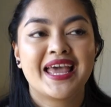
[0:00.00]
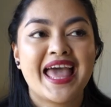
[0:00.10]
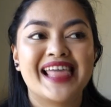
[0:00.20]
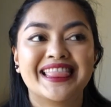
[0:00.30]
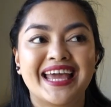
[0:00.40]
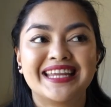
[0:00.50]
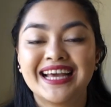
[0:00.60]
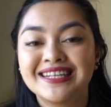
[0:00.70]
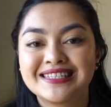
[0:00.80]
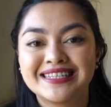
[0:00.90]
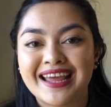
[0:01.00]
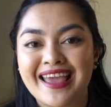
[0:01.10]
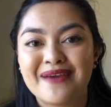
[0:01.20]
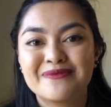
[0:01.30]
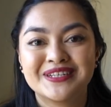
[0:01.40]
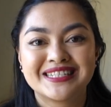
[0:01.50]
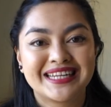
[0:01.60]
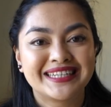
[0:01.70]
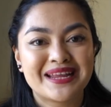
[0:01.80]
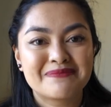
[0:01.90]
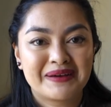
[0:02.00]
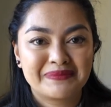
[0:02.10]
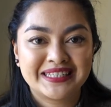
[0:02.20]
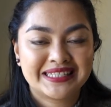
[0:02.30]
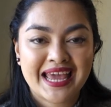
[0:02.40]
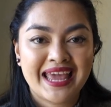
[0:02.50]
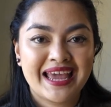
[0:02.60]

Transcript: And then yesterday was Knit in Public Day,